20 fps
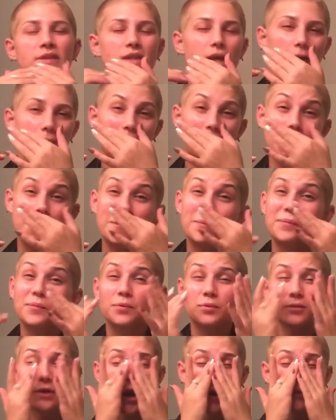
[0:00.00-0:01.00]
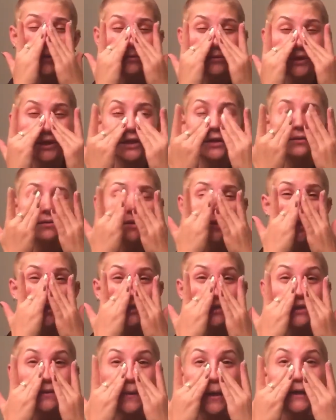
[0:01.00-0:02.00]
I could probably use this
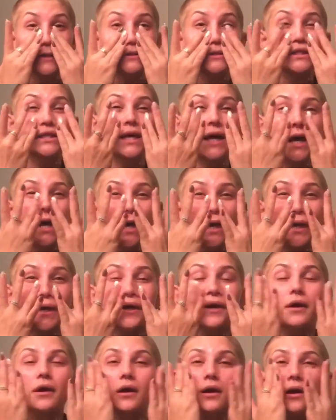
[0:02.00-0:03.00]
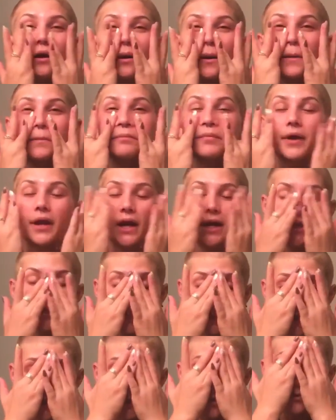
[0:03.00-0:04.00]
twice a day, but I
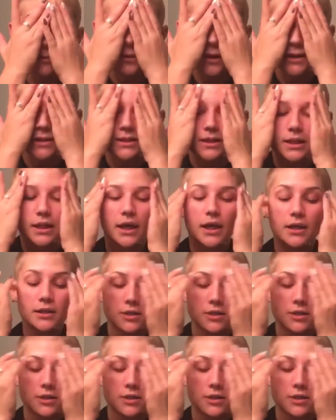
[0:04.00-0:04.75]
stick to once a day